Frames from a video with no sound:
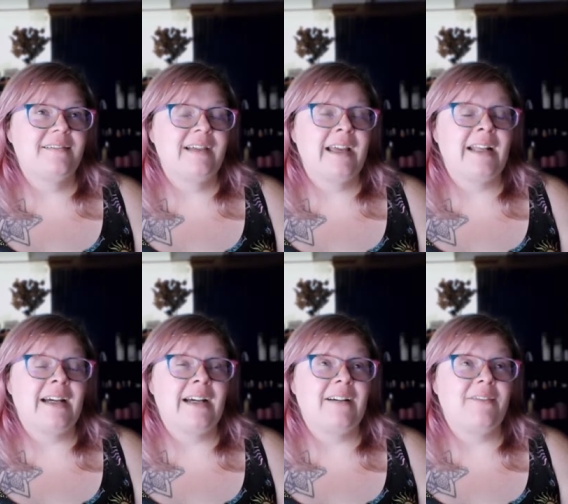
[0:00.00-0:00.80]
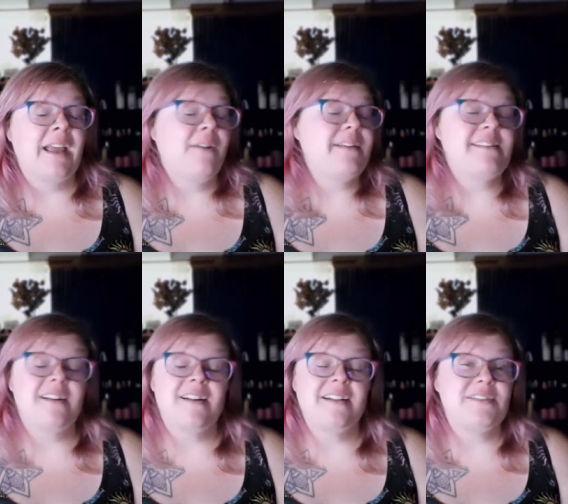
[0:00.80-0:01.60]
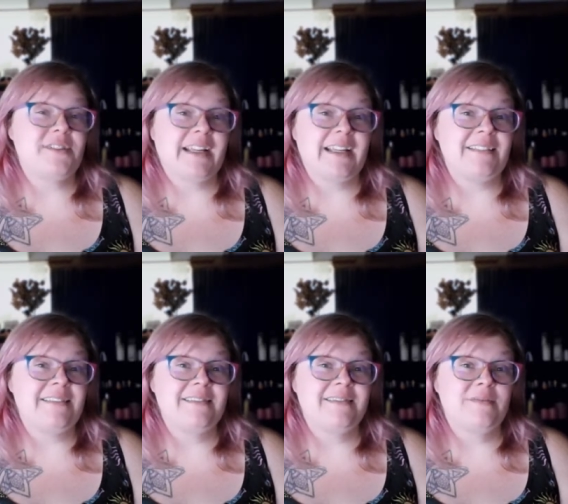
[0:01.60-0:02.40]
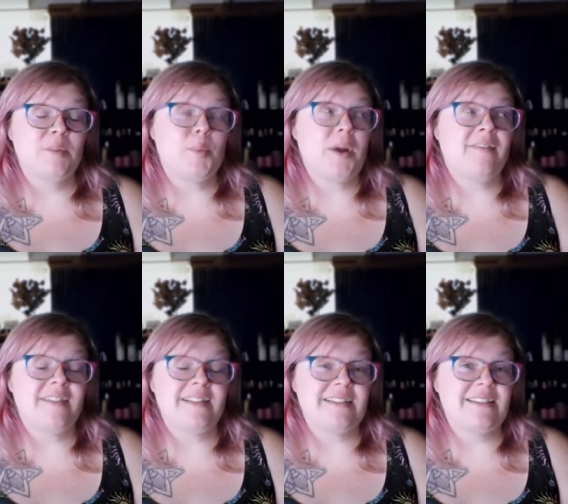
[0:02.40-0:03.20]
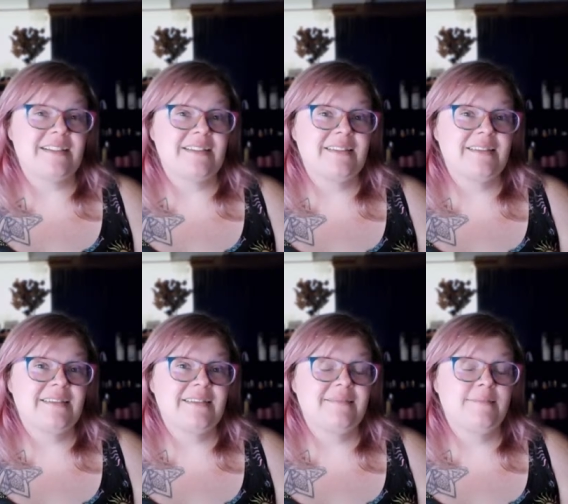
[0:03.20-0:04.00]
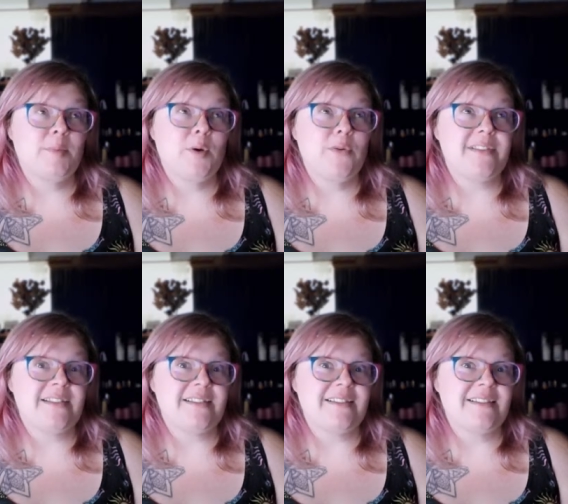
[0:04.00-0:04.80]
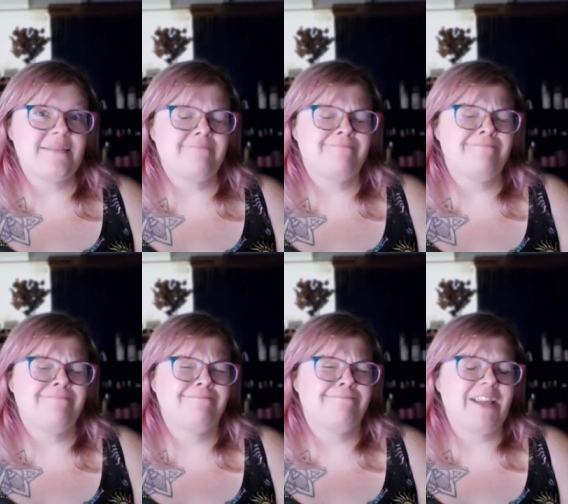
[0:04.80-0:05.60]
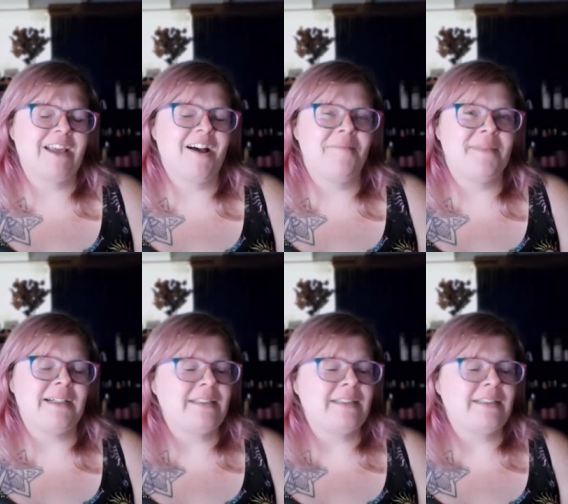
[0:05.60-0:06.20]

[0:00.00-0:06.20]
and yeah, we started drinking with breakfast, mimosas. Yum.